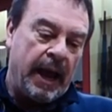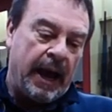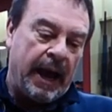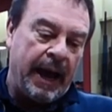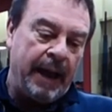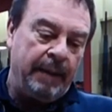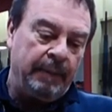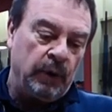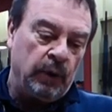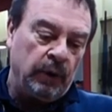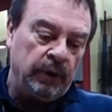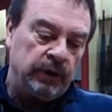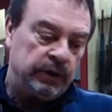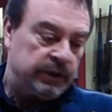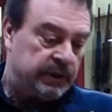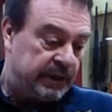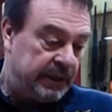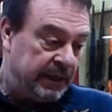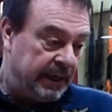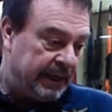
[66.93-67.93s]
I'm going
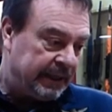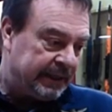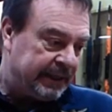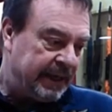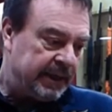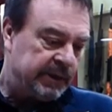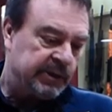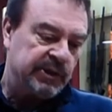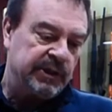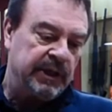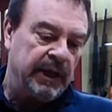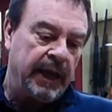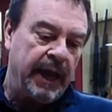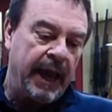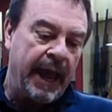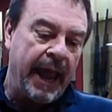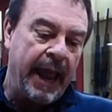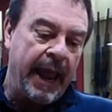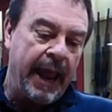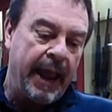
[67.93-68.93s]
to test
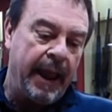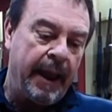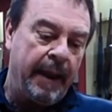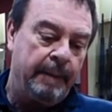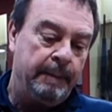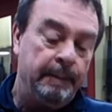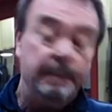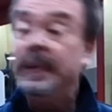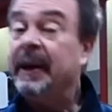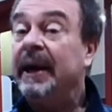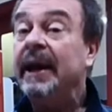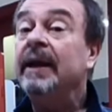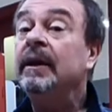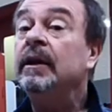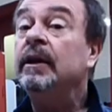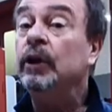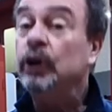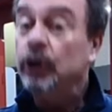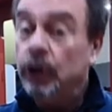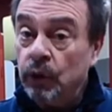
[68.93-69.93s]
a
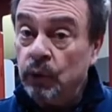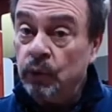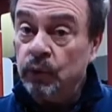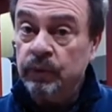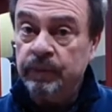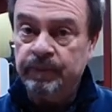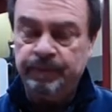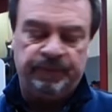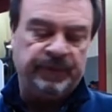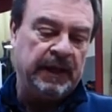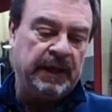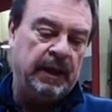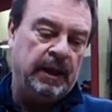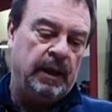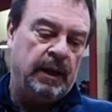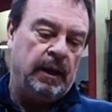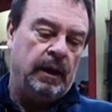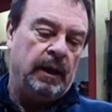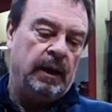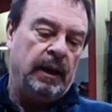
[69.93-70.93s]
brand new
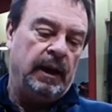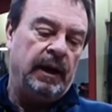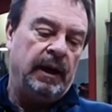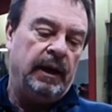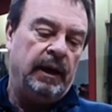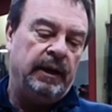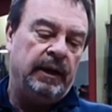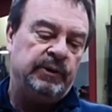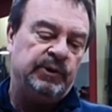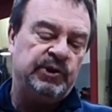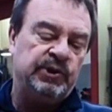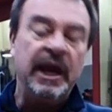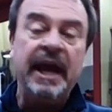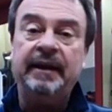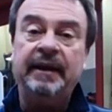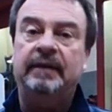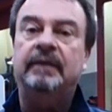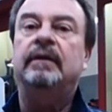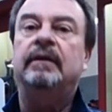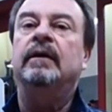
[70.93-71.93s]

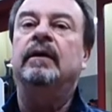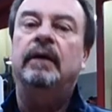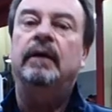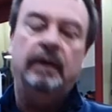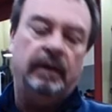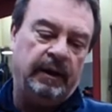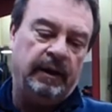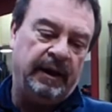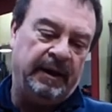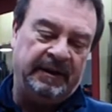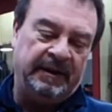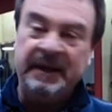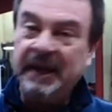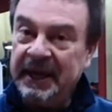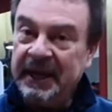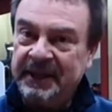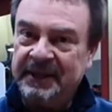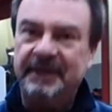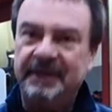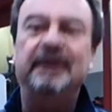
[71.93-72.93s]
set
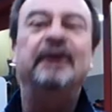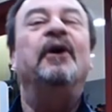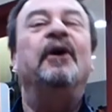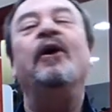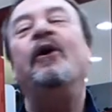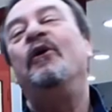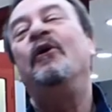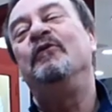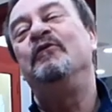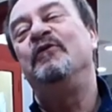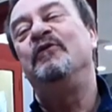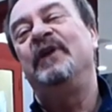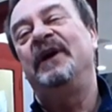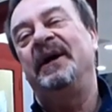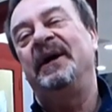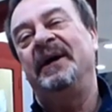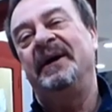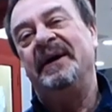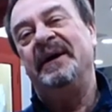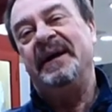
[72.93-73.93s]
kit
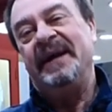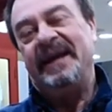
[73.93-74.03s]
of